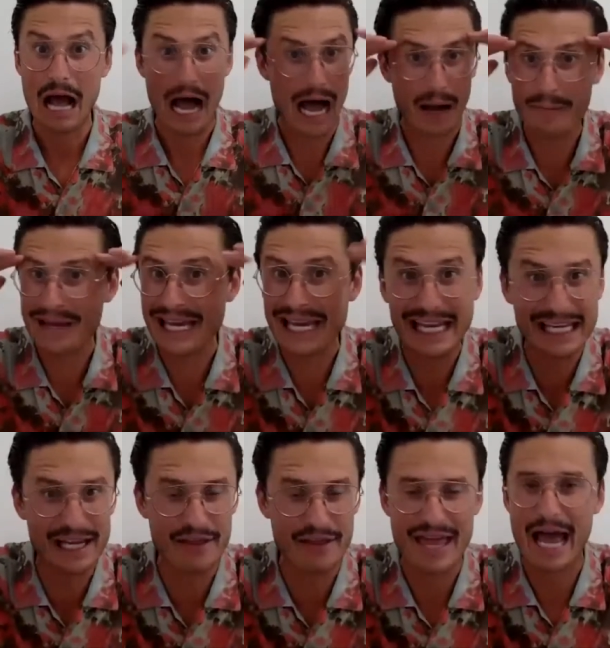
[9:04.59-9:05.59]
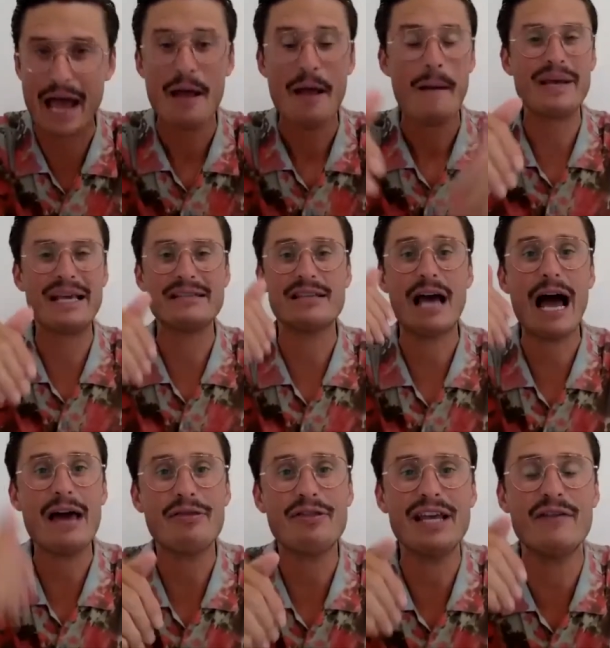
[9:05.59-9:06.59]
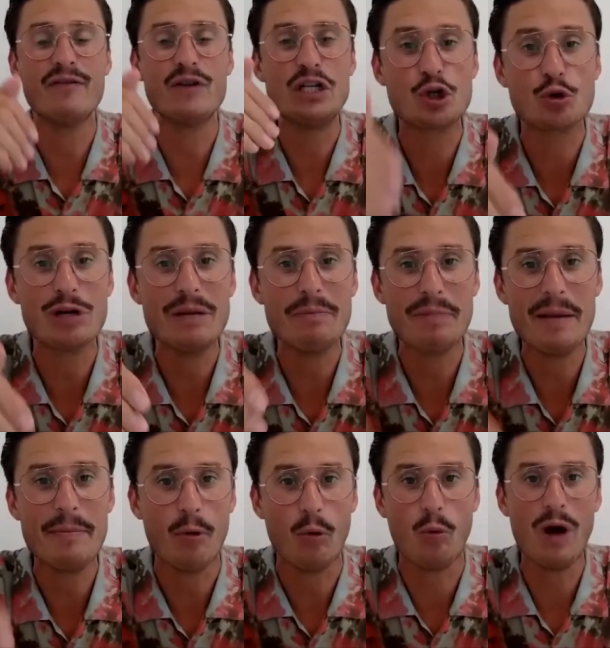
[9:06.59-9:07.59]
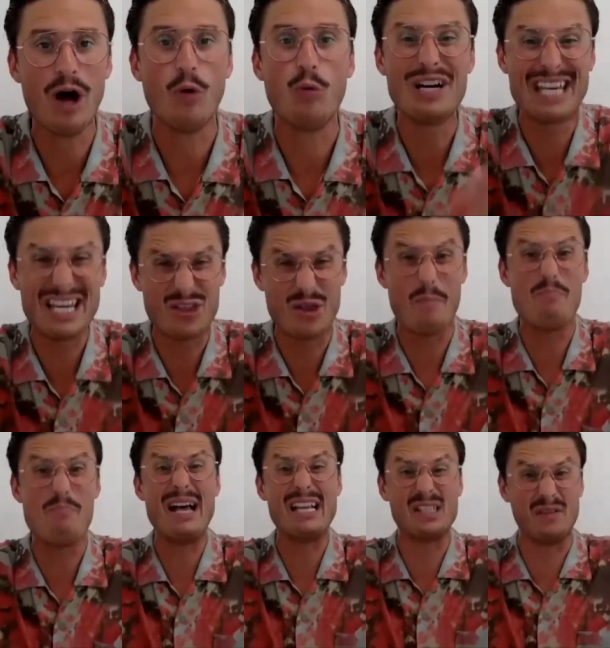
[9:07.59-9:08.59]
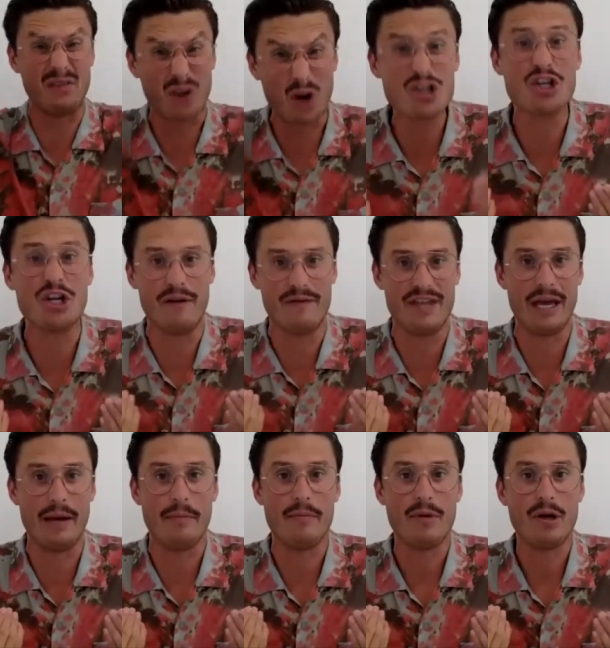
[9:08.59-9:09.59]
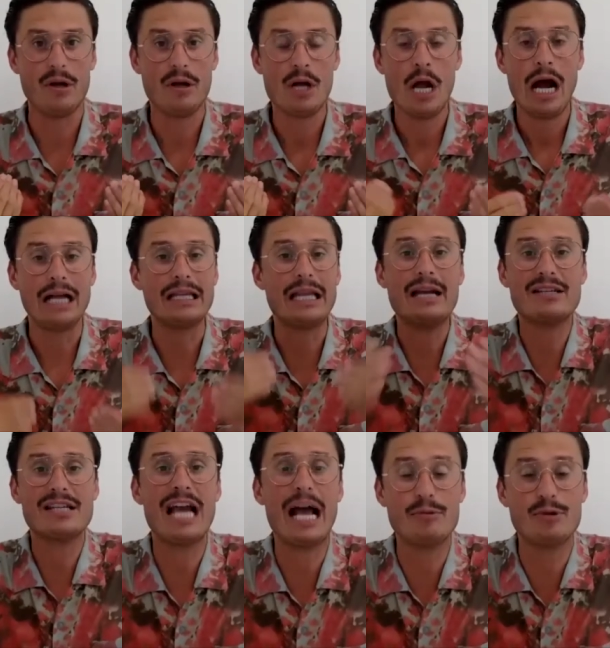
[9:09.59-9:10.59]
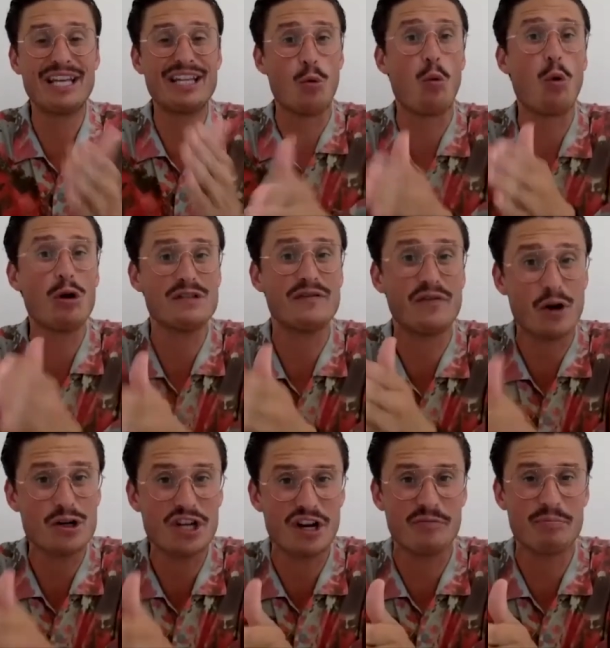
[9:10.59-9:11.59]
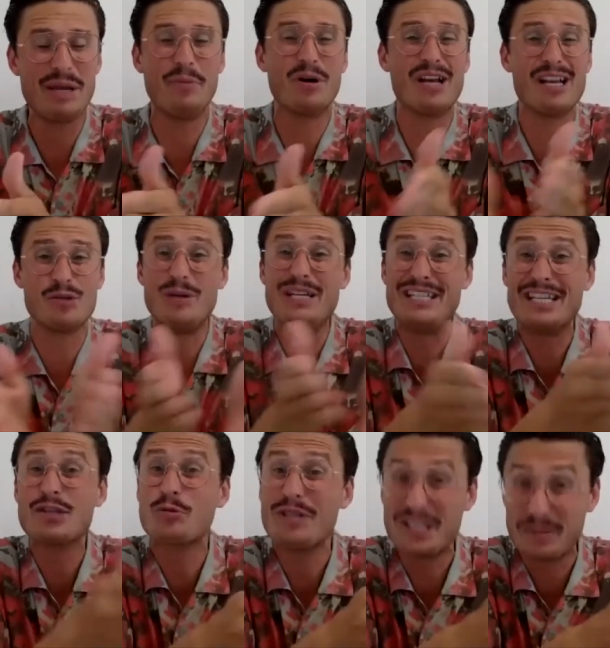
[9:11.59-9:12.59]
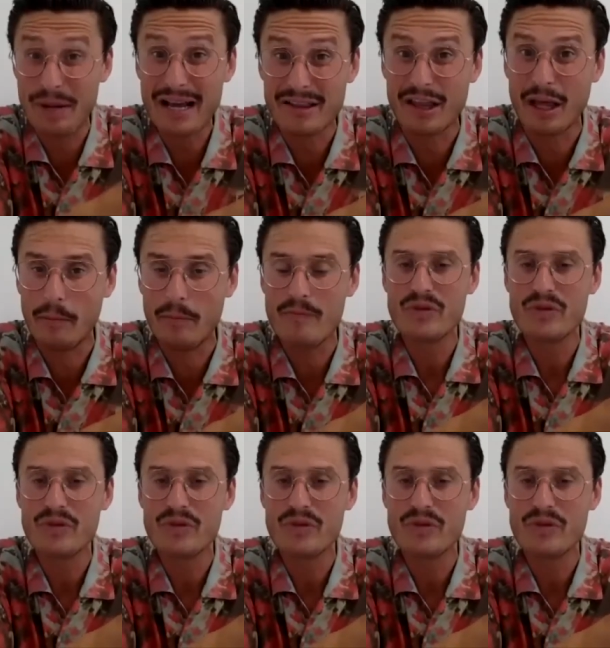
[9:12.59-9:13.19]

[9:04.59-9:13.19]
I'm into that because I think if we treat people well, we'll get the best version of them. Yeah. A lot of times we get the worst version of people because we disrespect them.